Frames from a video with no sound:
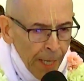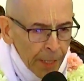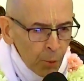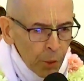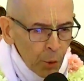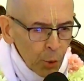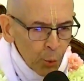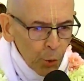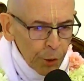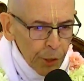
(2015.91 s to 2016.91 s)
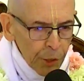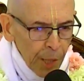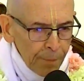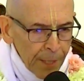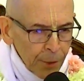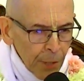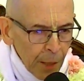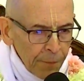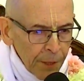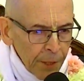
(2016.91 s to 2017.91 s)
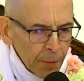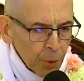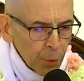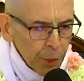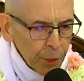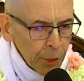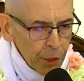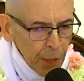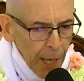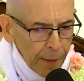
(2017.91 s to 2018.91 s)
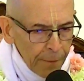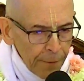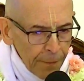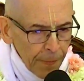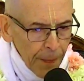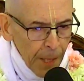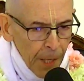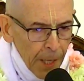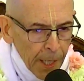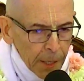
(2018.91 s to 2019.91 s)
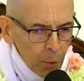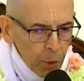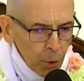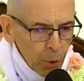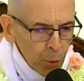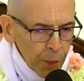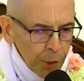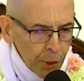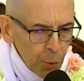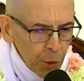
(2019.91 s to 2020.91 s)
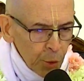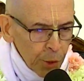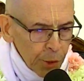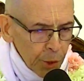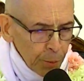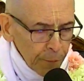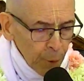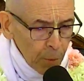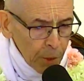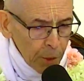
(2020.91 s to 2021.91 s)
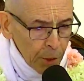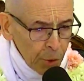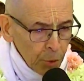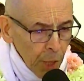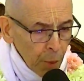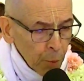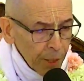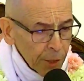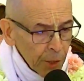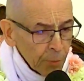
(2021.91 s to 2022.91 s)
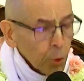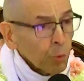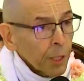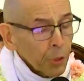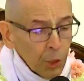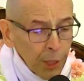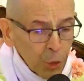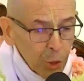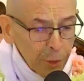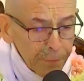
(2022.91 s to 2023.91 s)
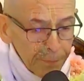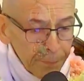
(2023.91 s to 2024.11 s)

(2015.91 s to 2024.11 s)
Anyone whose work is not meant to elevate him to religious life, anyone whose religious ritualistic performances do not raise him to renunciation,